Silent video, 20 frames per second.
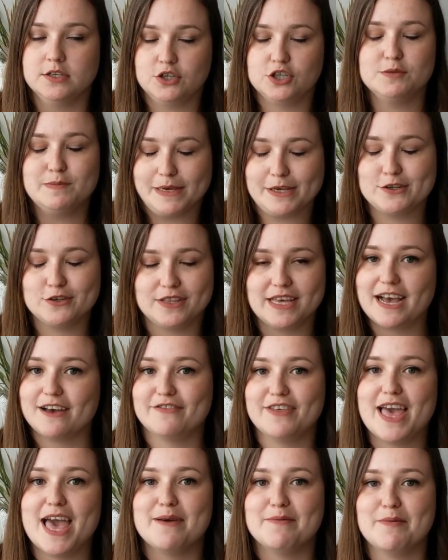Just make sure they
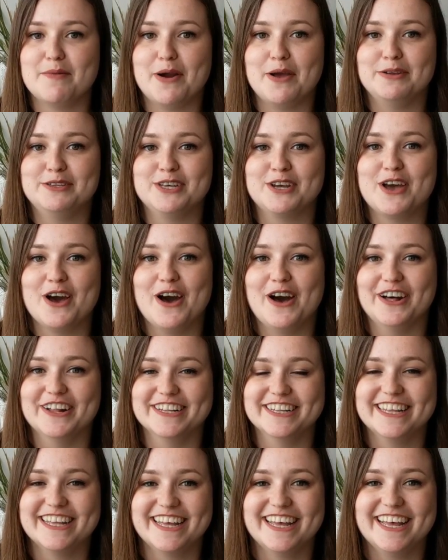have the Herbert
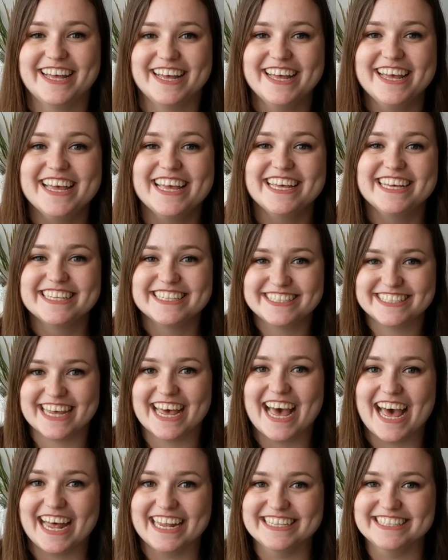Protocol to
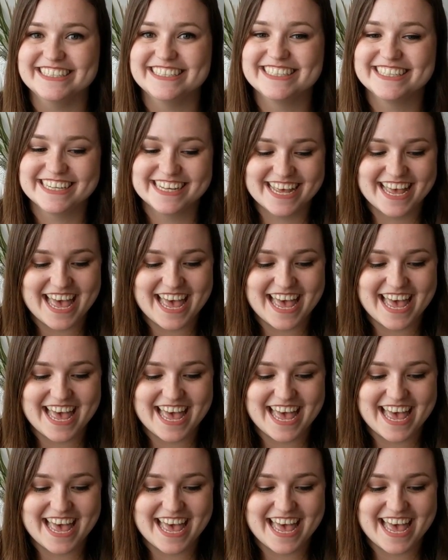hand.